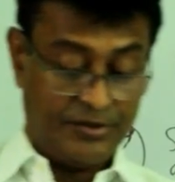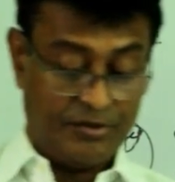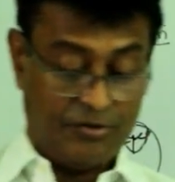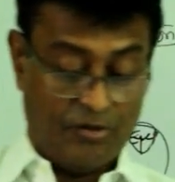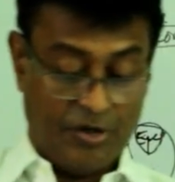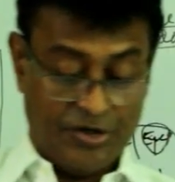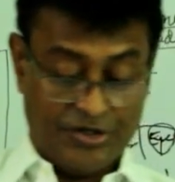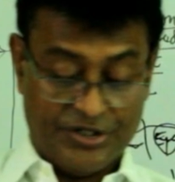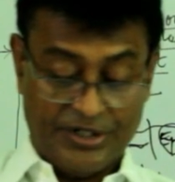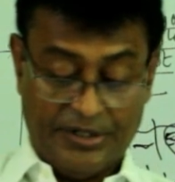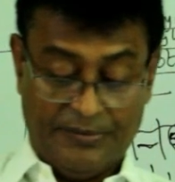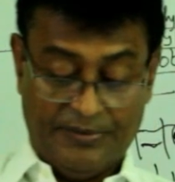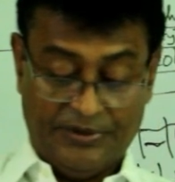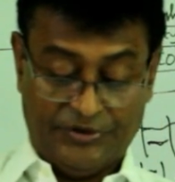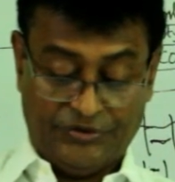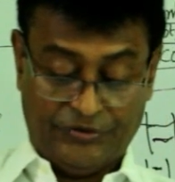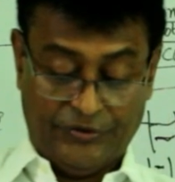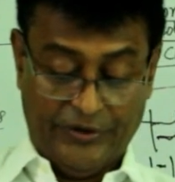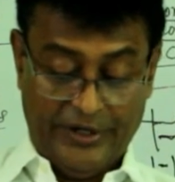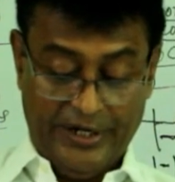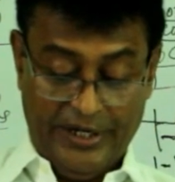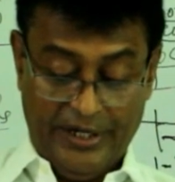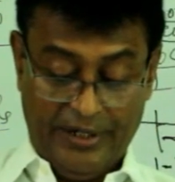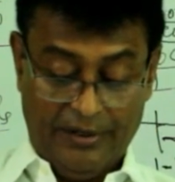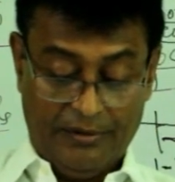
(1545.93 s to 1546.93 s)
Question number
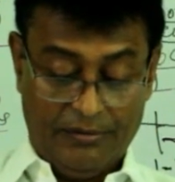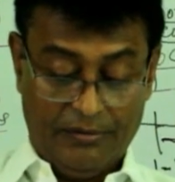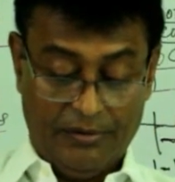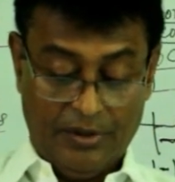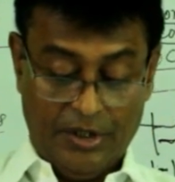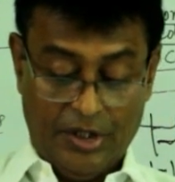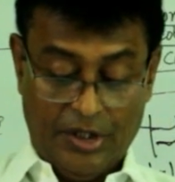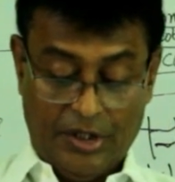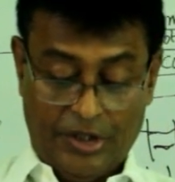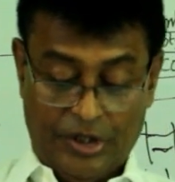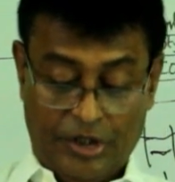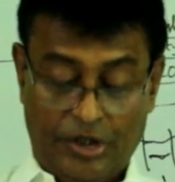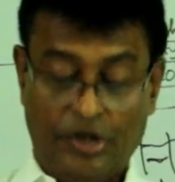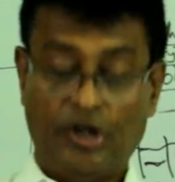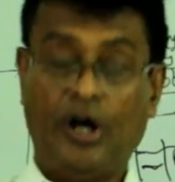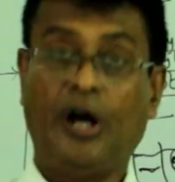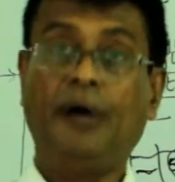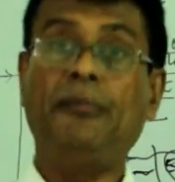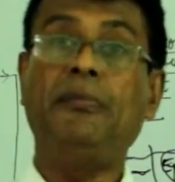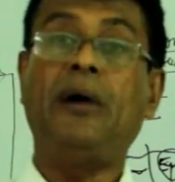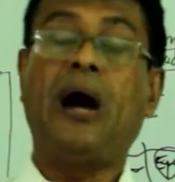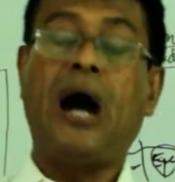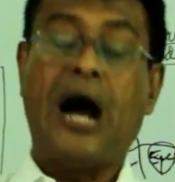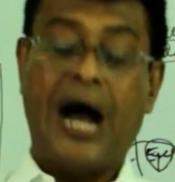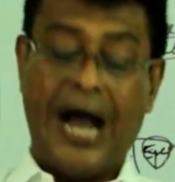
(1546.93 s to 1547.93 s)
3, you
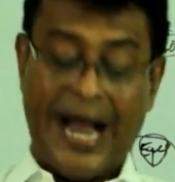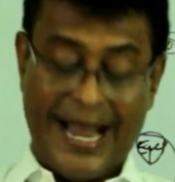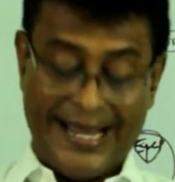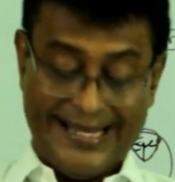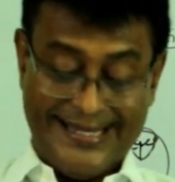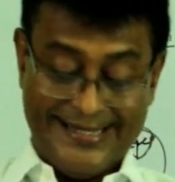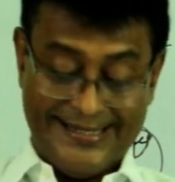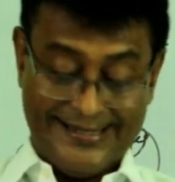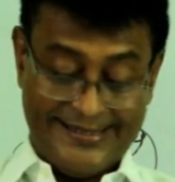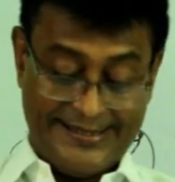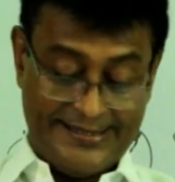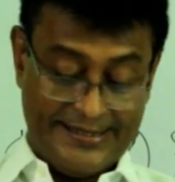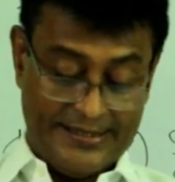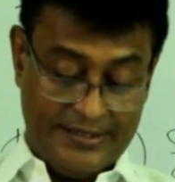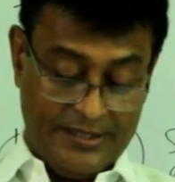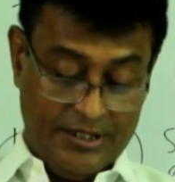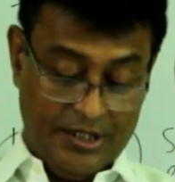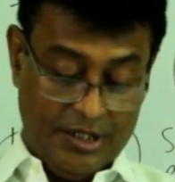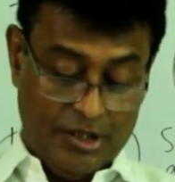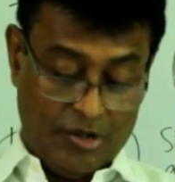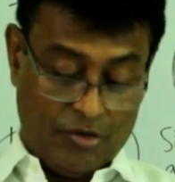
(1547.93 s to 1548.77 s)
have eyes.